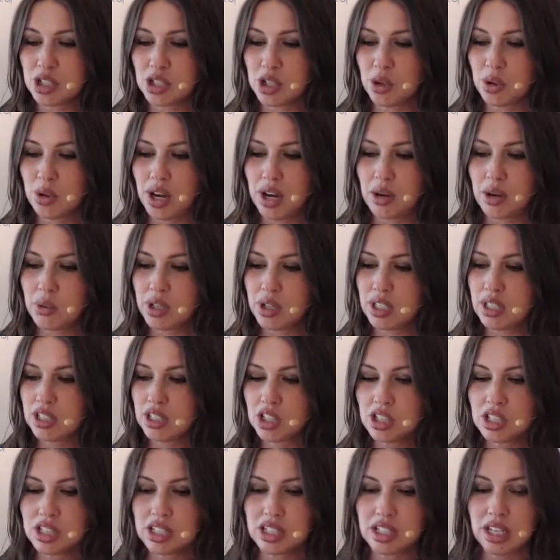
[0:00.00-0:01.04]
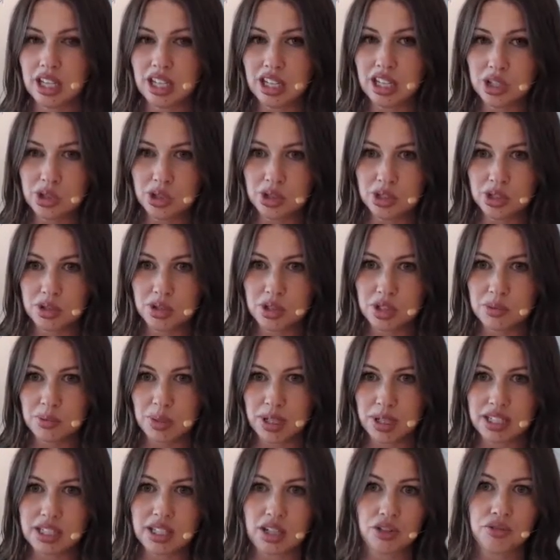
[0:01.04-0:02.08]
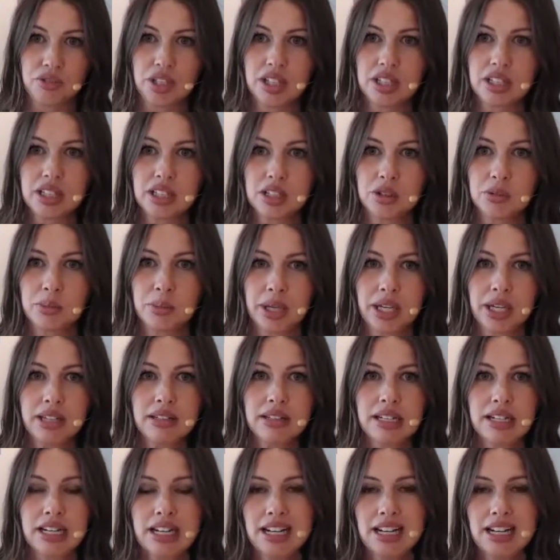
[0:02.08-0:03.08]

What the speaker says: So, I wanted just to introduce myself a little bit,